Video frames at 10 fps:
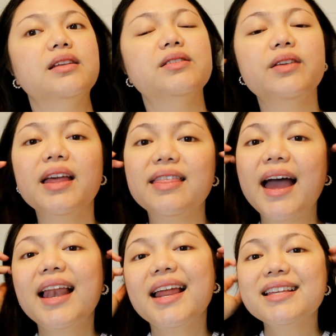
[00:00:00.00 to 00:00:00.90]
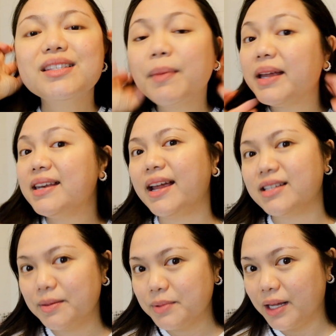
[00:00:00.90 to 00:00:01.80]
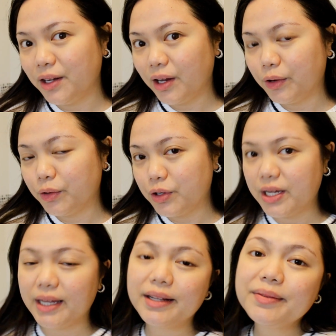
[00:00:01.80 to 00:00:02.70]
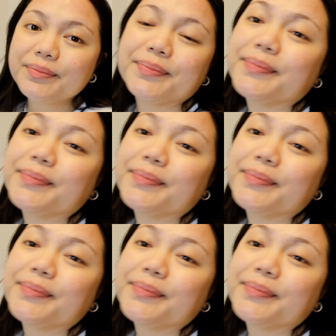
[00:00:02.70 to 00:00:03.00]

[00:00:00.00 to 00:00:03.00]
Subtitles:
So yeah, that is my nighttime skincare routine.